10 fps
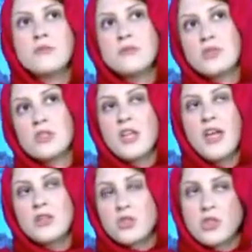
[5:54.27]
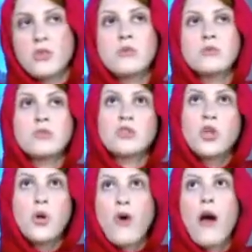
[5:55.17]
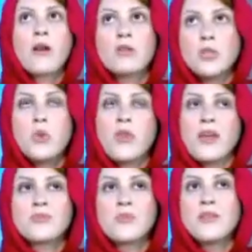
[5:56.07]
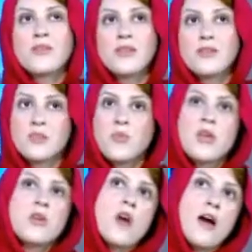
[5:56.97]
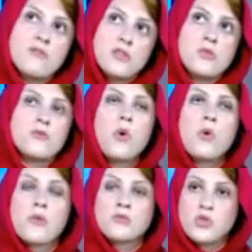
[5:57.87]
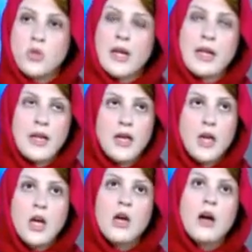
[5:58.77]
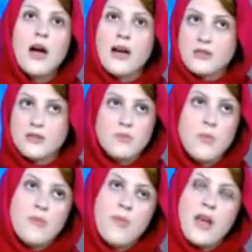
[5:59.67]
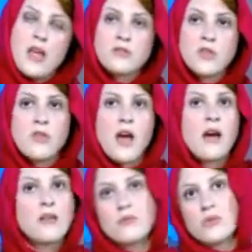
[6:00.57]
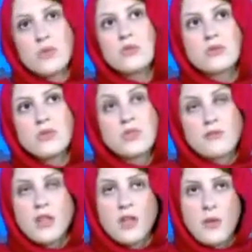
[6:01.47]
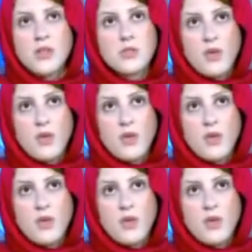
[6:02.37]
to teach you, to show you how to do things, but that doesn't mean that you have to follow them strictly, and many have done that. Rules are definitely made to be